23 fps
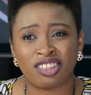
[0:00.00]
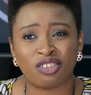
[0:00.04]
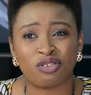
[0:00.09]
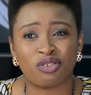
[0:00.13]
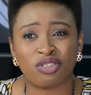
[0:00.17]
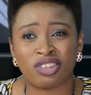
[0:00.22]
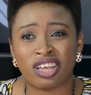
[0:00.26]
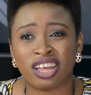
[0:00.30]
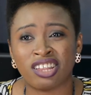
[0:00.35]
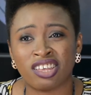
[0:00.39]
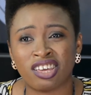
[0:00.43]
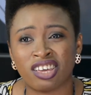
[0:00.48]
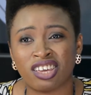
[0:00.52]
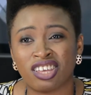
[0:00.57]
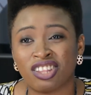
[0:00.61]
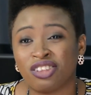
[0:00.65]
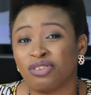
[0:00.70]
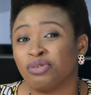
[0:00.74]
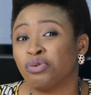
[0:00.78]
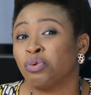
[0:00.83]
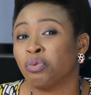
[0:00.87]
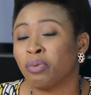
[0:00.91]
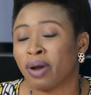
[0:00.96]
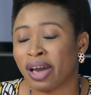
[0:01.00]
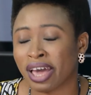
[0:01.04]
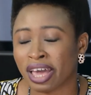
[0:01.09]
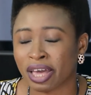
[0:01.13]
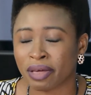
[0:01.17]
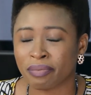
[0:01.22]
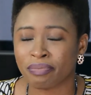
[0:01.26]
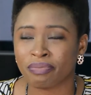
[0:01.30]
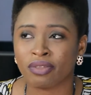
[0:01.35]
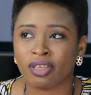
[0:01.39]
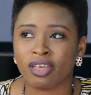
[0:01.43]
a good idea. He didn't know why.
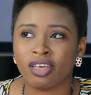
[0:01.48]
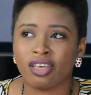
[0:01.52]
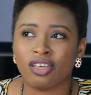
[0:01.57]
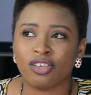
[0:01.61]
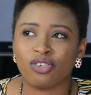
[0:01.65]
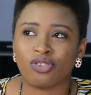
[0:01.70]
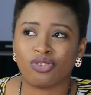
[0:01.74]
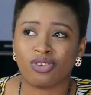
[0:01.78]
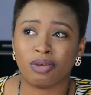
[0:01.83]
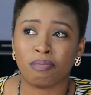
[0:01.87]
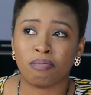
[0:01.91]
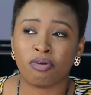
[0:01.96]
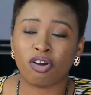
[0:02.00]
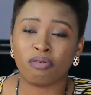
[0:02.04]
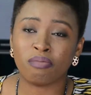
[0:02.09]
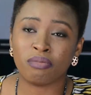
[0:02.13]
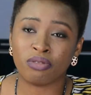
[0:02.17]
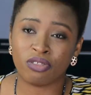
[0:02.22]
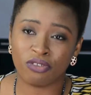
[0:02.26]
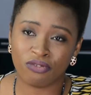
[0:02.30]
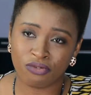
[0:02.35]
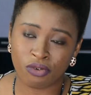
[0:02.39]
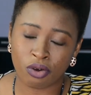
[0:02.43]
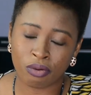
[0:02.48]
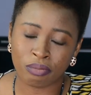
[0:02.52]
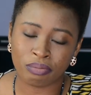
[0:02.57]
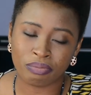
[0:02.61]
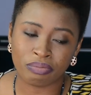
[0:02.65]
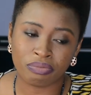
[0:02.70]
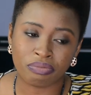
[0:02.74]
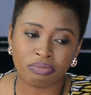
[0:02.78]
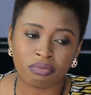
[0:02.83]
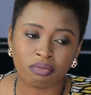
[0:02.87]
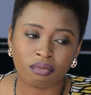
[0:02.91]
So he bought me the form
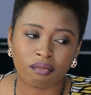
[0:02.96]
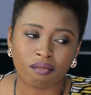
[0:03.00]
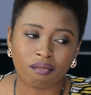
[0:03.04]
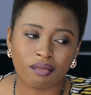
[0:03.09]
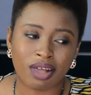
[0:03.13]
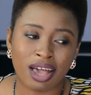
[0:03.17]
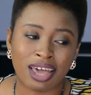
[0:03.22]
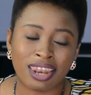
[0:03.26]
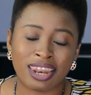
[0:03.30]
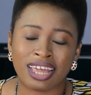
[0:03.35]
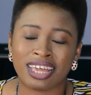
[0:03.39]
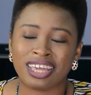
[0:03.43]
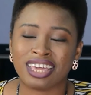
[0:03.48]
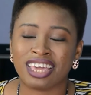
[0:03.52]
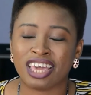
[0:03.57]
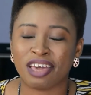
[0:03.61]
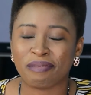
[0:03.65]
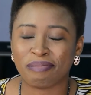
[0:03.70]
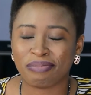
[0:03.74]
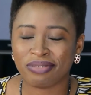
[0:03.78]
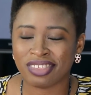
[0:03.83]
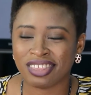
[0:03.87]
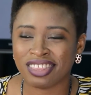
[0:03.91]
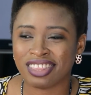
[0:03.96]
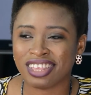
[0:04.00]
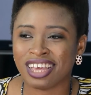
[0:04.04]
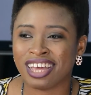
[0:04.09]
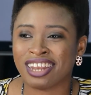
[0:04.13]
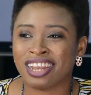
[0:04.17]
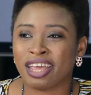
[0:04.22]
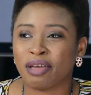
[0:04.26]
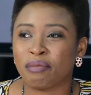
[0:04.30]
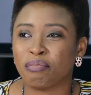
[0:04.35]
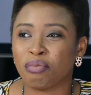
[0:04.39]
and I kept it
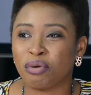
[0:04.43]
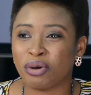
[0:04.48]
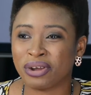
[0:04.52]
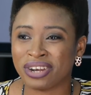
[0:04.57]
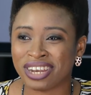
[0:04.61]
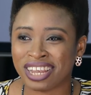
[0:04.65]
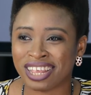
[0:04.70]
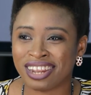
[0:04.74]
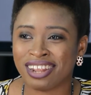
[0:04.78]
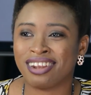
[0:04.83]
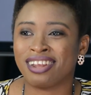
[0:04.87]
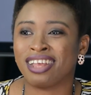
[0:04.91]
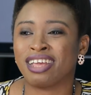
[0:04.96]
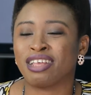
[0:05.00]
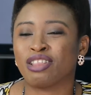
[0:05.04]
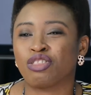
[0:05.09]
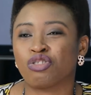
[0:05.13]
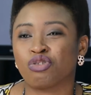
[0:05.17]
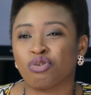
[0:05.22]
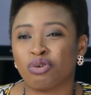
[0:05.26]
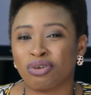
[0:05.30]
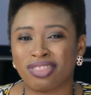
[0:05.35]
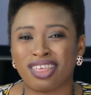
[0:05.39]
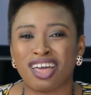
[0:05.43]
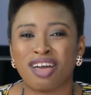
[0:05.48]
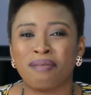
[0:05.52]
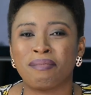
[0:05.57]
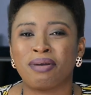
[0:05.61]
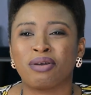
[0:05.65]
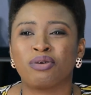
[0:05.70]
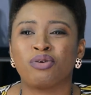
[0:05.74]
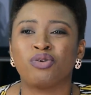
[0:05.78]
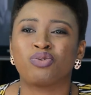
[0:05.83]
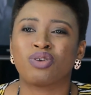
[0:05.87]
and I pondered and I thought, how am
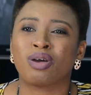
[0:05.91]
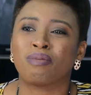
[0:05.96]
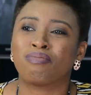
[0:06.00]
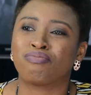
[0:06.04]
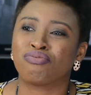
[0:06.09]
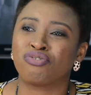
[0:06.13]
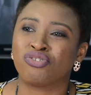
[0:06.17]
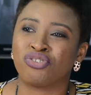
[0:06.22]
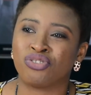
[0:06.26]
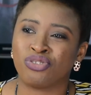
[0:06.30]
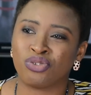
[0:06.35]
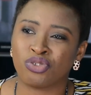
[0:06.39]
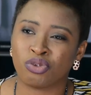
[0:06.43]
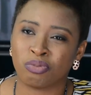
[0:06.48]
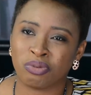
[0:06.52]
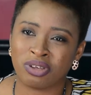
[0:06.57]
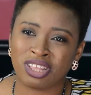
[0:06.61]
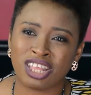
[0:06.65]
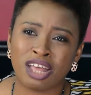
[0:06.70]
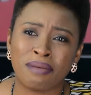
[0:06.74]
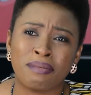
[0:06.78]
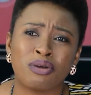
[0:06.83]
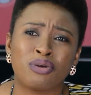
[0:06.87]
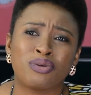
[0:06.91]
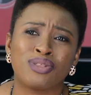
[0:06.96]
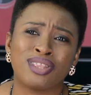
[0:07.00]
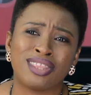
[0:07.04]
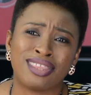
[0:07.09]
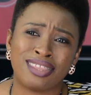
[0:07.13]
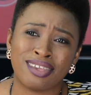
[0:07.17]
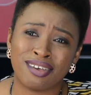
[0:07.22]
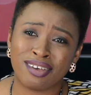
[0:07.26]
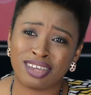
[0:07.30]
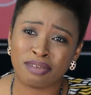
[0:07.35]
I going to approach this subject? How am I going to
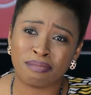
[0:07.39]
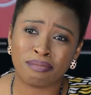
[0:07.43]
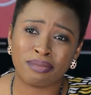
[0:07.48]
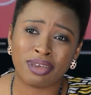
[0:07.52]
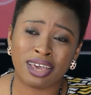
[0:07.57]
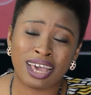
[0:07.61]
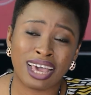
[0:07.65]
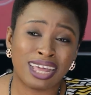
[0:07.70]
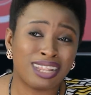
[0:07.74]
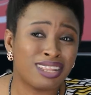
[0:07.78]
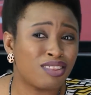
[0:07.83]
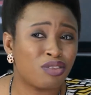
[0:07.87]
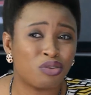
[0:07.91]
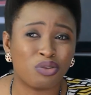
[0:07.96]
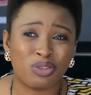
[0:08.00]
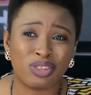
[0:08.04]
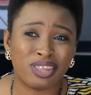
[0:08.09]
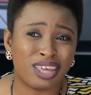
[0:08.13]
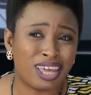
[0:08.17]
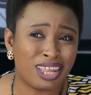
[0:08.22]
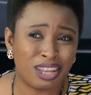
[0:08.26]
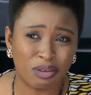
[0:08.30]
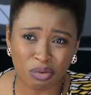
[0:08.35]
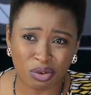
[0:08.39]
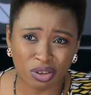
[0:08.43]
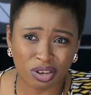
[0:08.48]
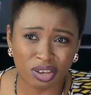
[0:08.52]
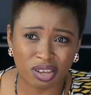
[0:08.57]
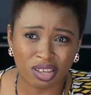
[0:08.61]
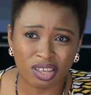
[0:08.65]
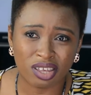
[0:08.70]
tell him? I hadn't told anyone.